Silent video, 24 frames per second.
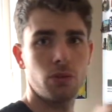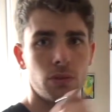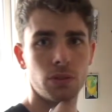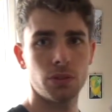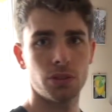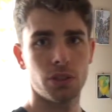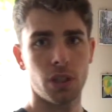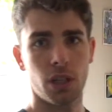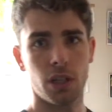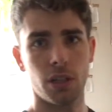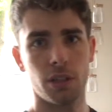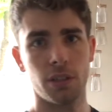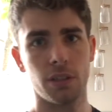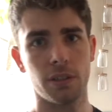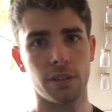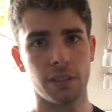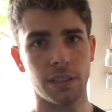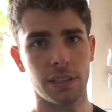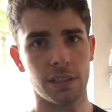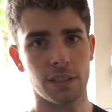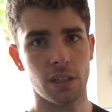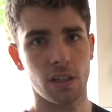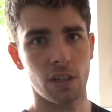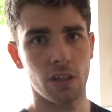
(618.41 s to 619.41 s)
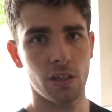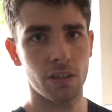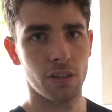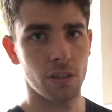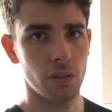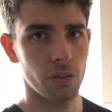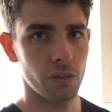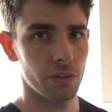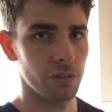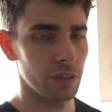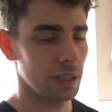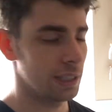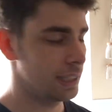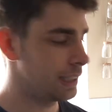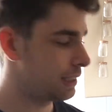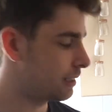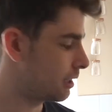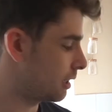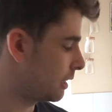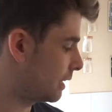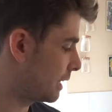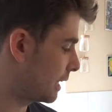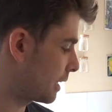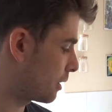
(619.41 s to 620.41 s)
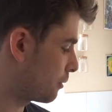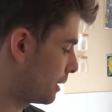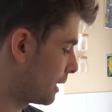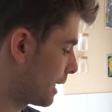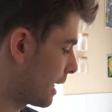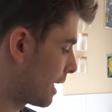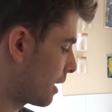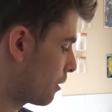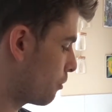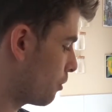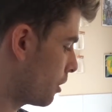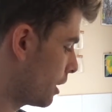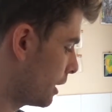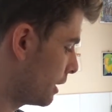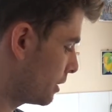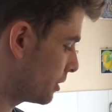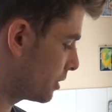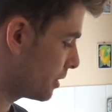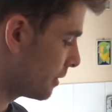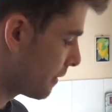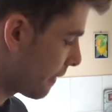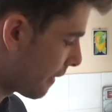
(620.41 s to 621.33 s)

So these are already done liquid egg whites.